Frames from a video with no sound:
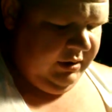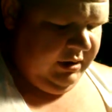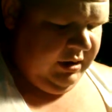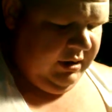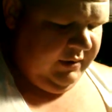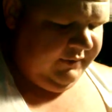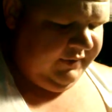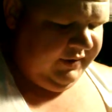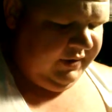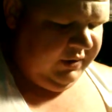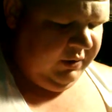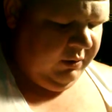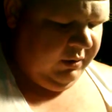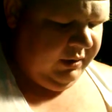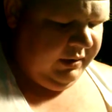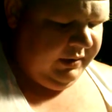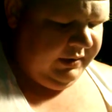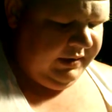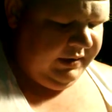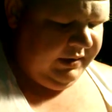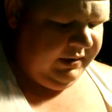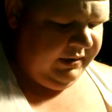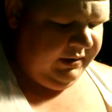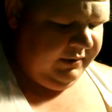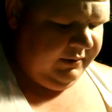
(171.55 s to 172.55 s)
of
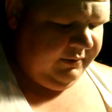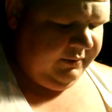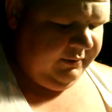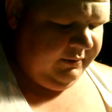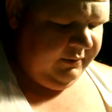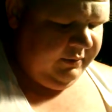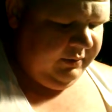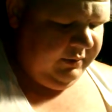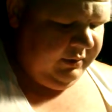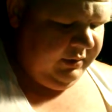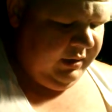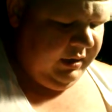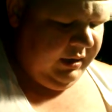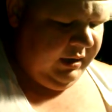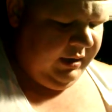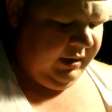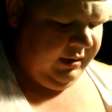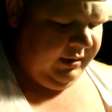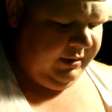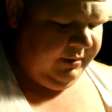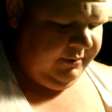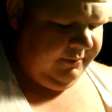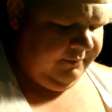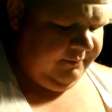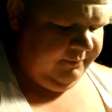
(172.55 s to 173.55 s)
sorts
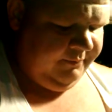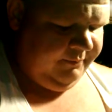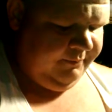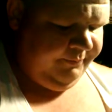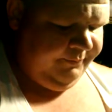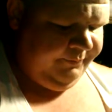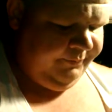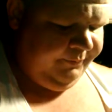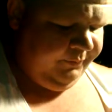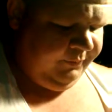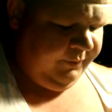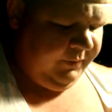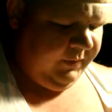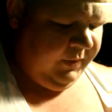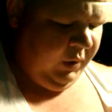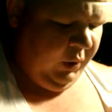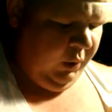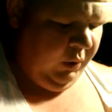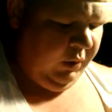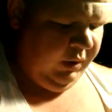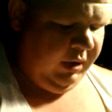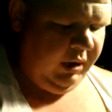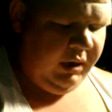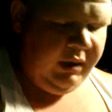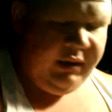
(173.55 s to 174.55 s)

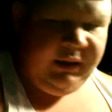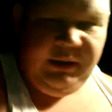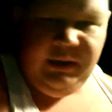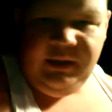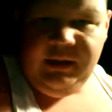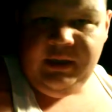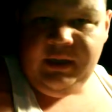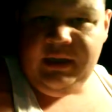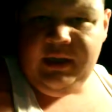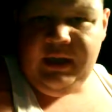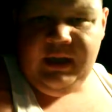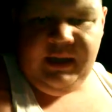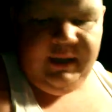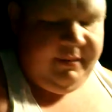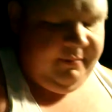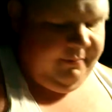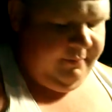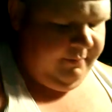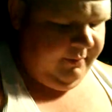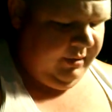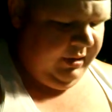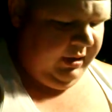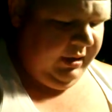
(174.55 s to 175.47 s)
going on the cut,